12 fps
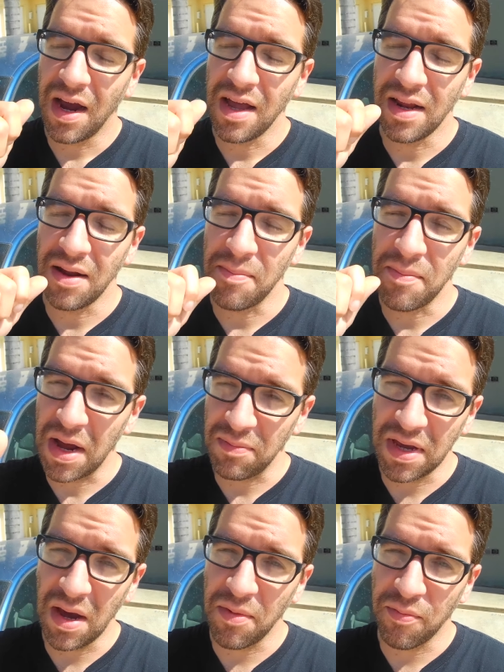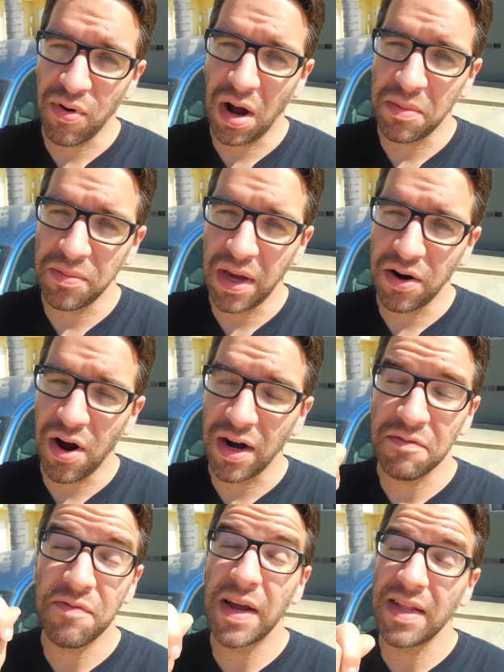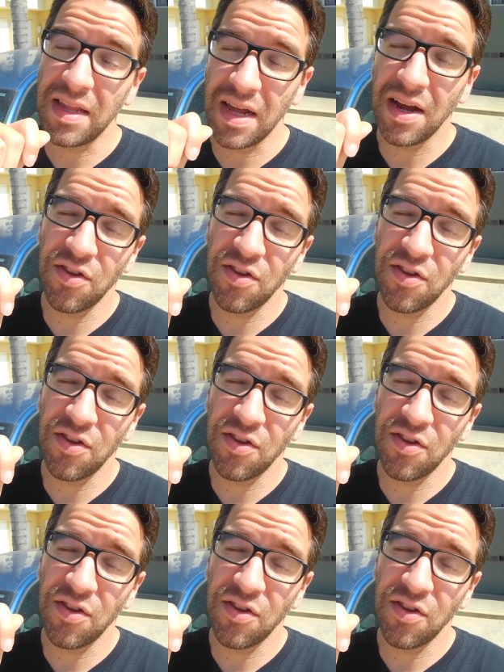and then it might become a problem later on. In fact, it did.